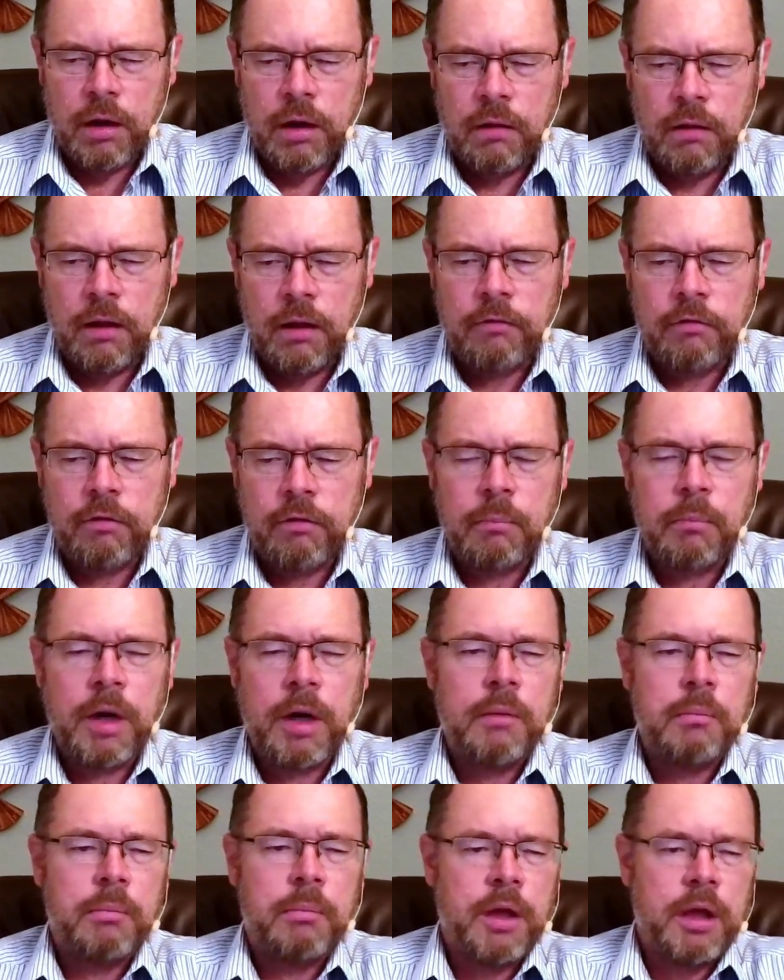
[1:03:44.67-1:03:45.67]
unless it
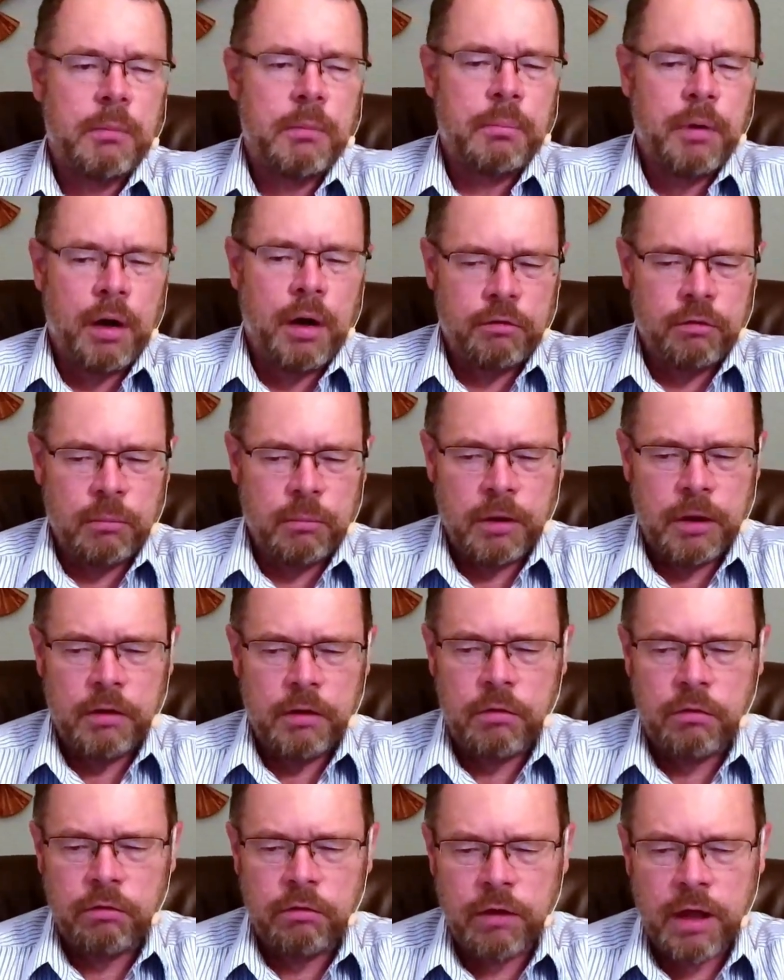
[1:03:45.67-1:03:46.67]
might be
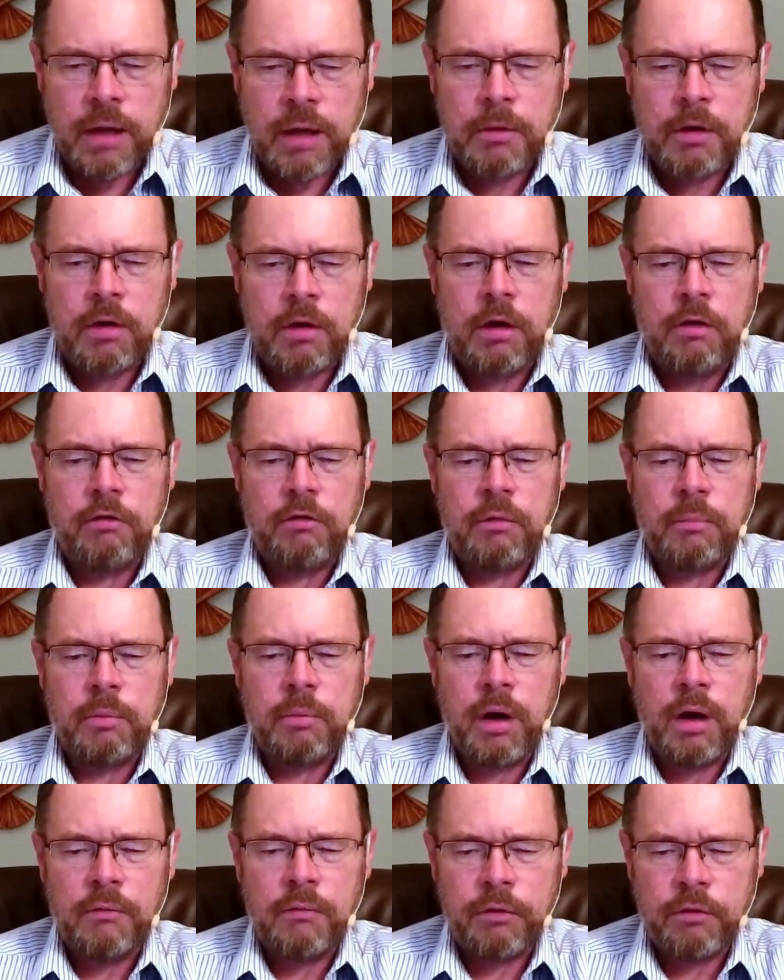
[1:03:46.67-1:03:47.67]
possibly to sabotage the
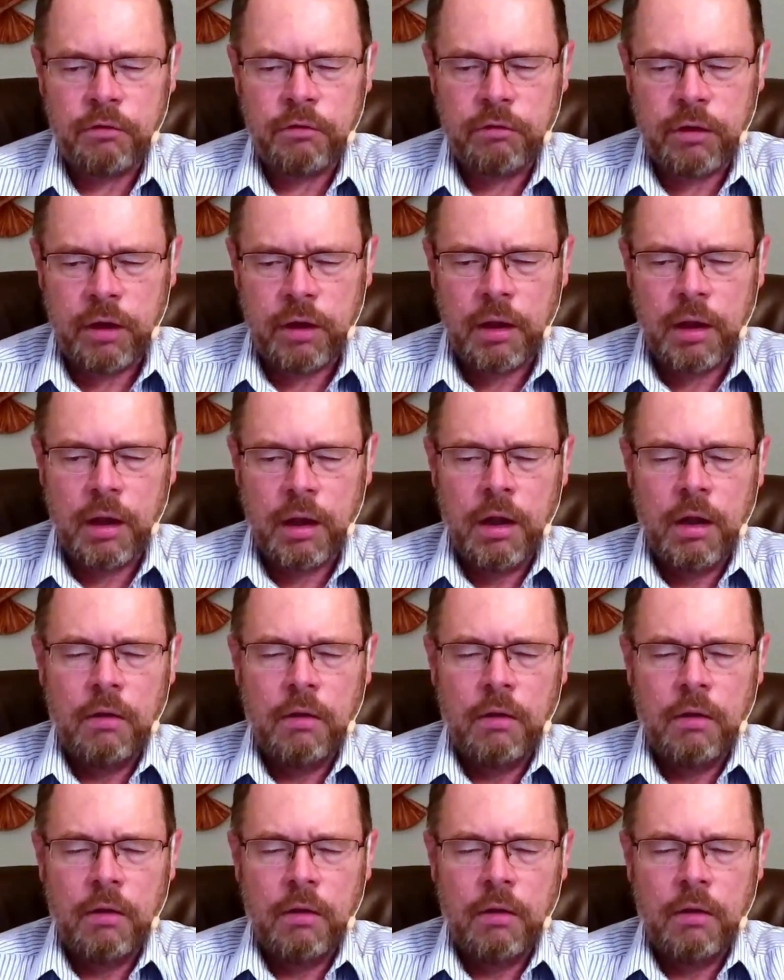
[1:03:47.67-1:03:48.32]
prophecy.